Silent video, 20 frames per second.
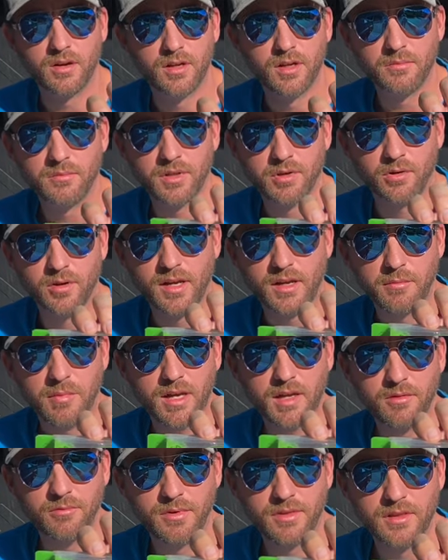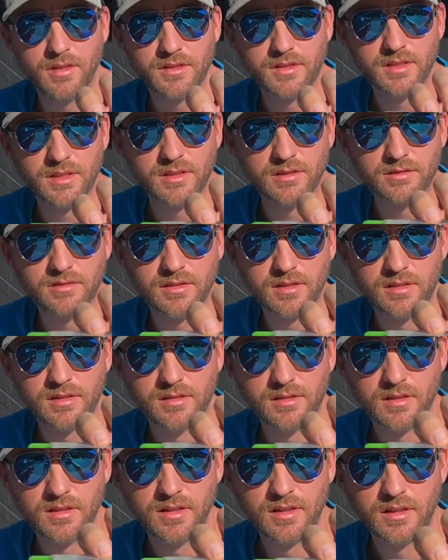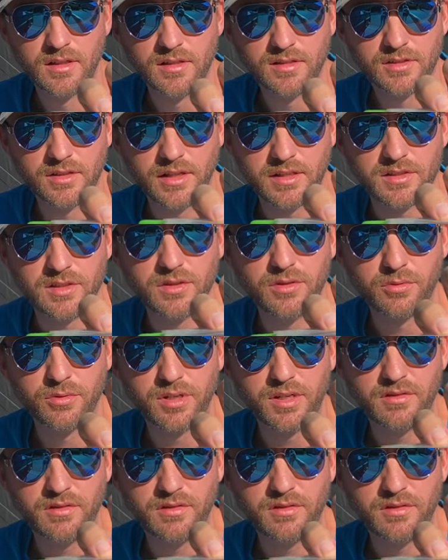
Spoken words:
up the crankbait with itself, so that's 3